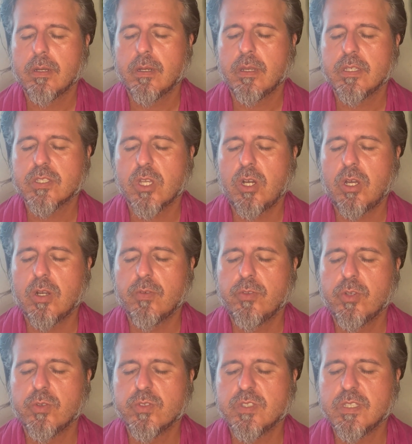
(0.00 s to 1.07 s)
There's all of
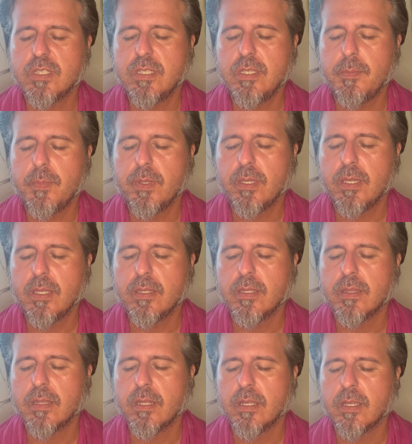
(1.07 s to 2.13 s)
those deep
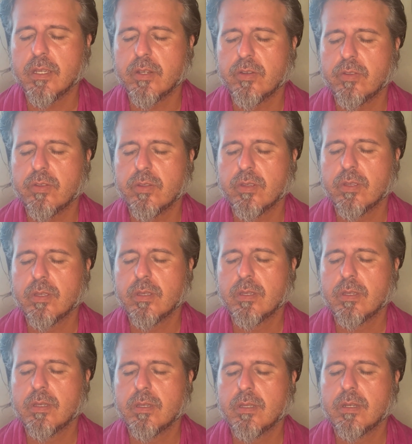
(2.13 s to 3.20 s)
hidden layers
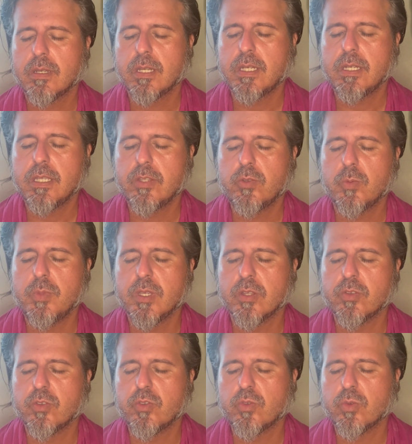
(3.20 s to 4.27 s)
that need to be
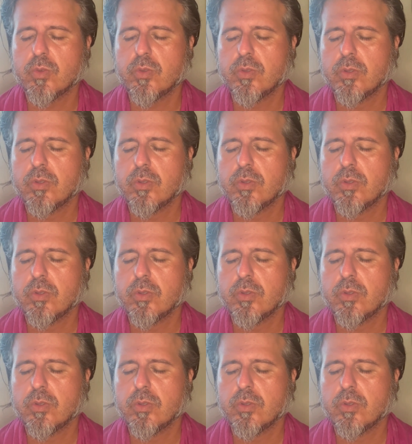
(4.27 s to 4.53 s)
understood.